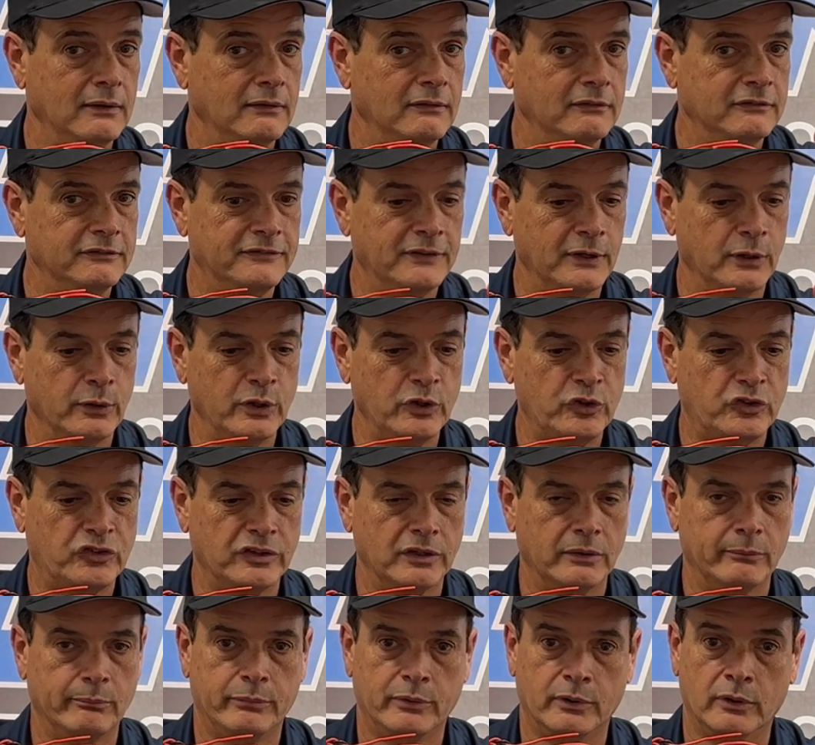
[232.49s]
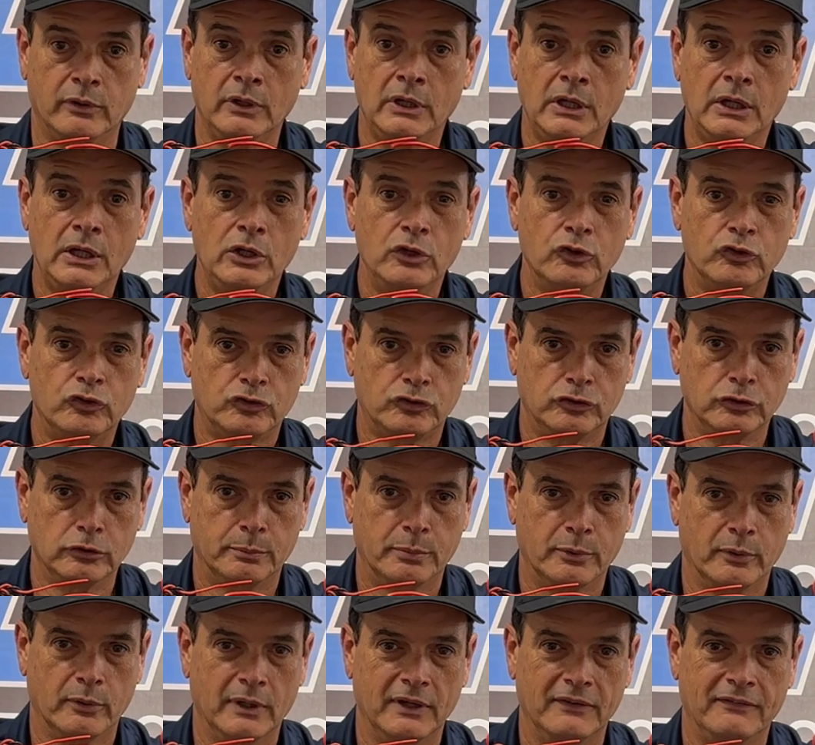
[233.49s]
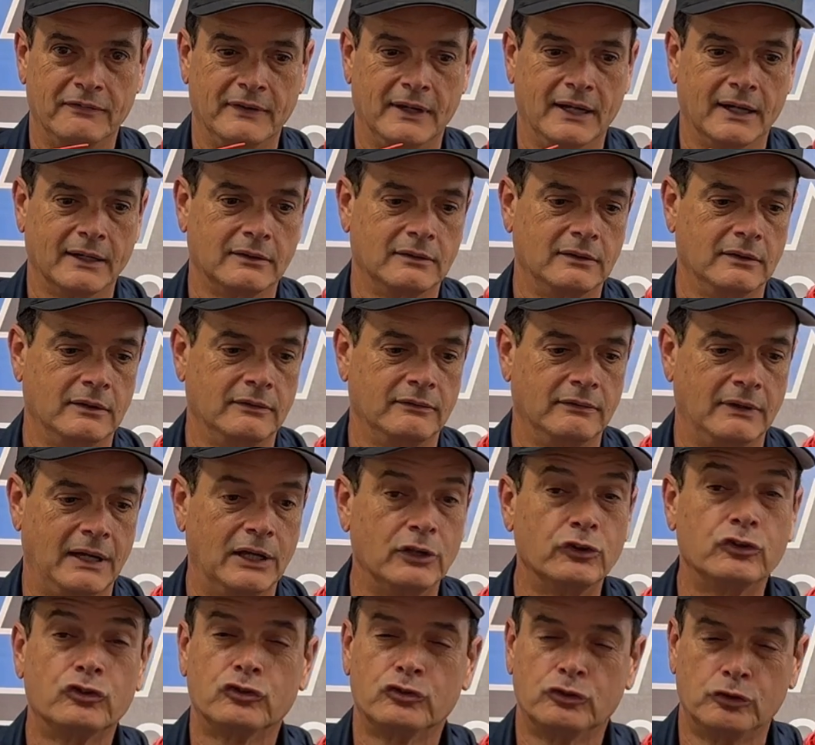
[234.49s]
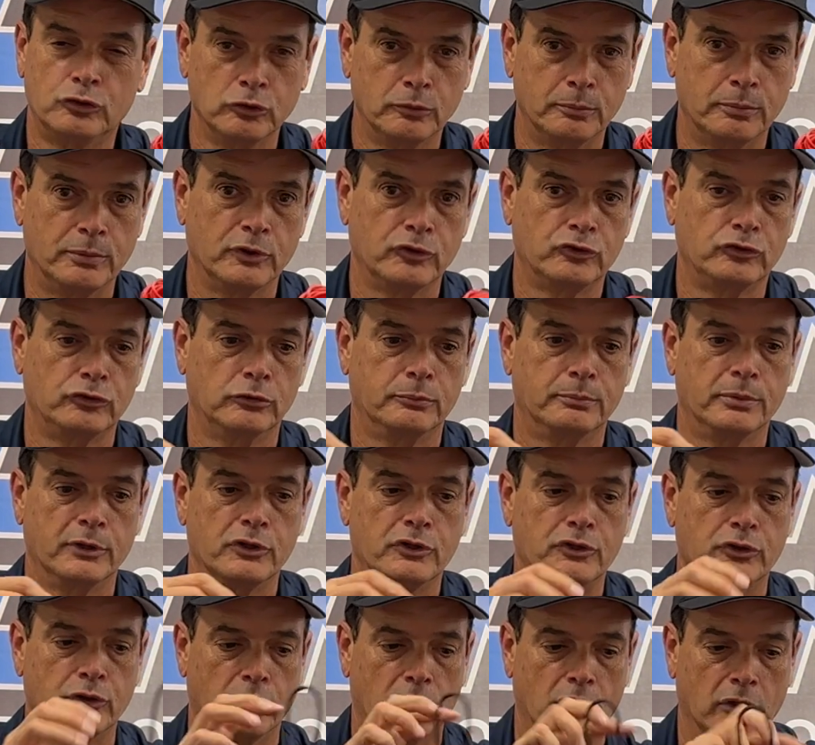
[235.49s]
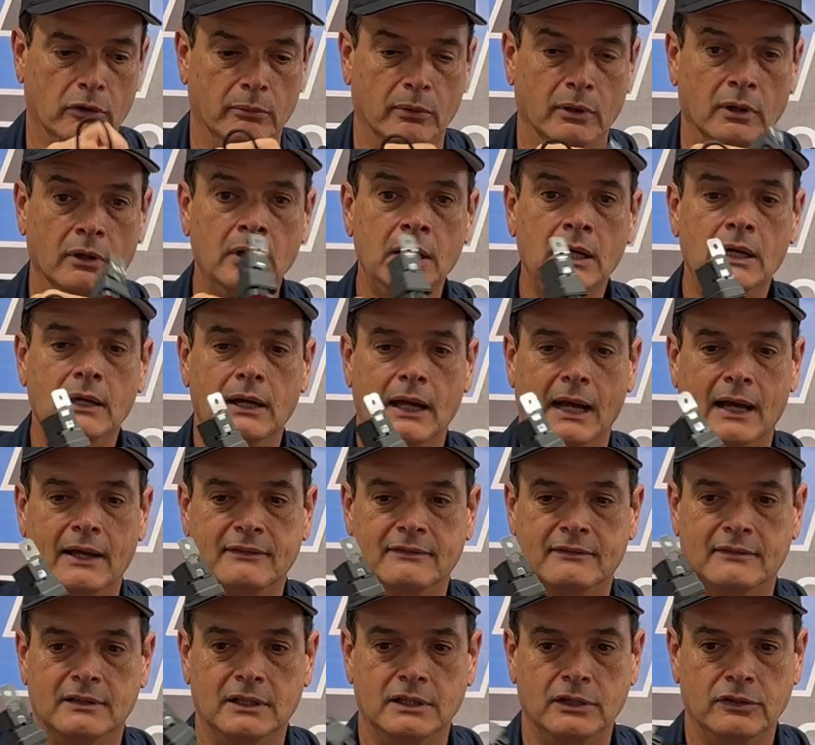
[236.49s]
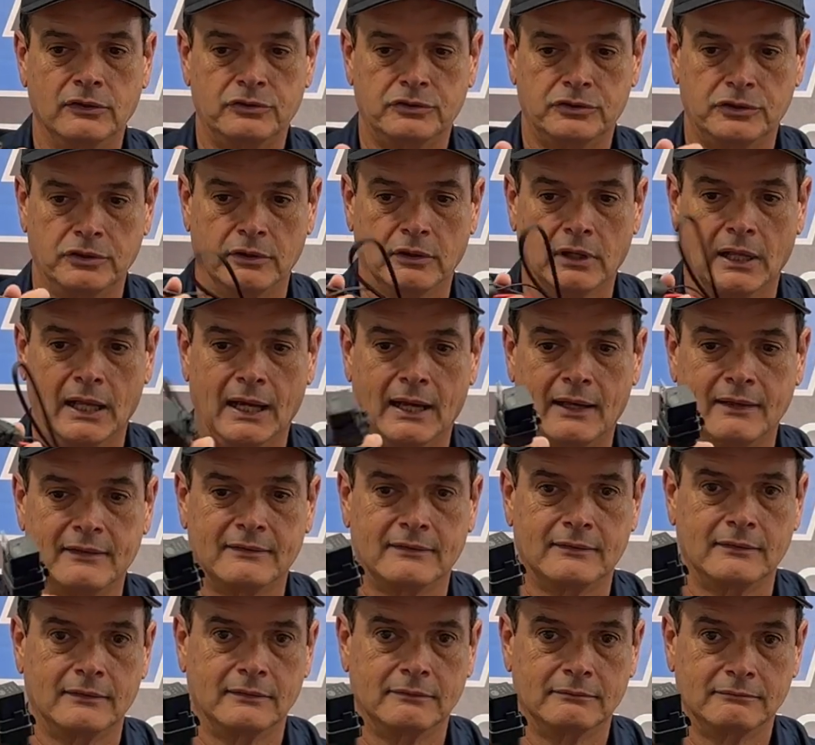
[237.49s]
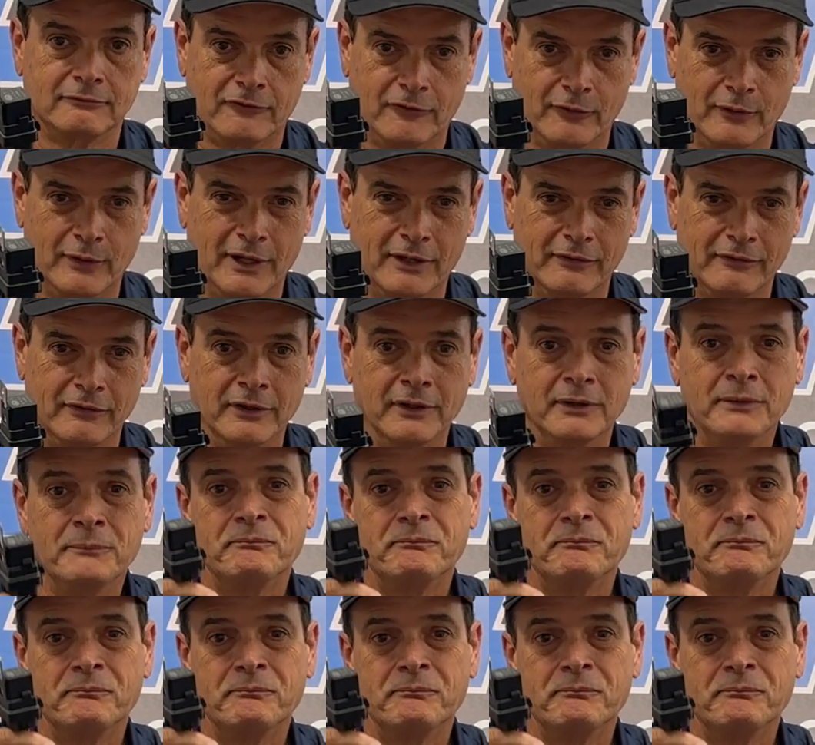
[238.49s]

Very simple, super effective, and super durable, as this should last forever.